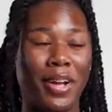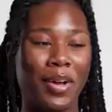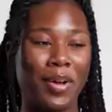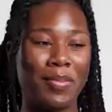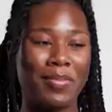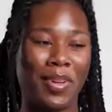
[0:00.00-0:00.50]

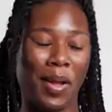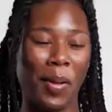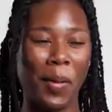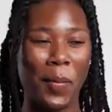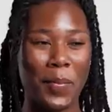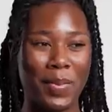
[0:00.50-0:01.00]
Um,
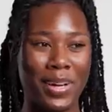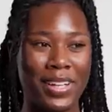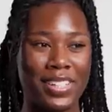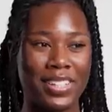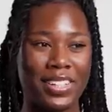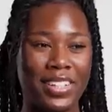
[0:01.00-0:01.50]

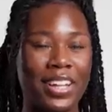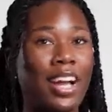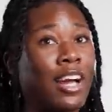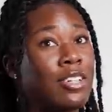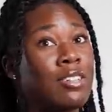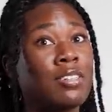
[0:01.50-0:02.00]
but
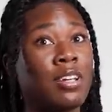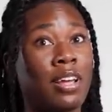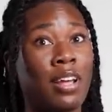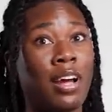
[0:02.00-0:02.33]
I do see it.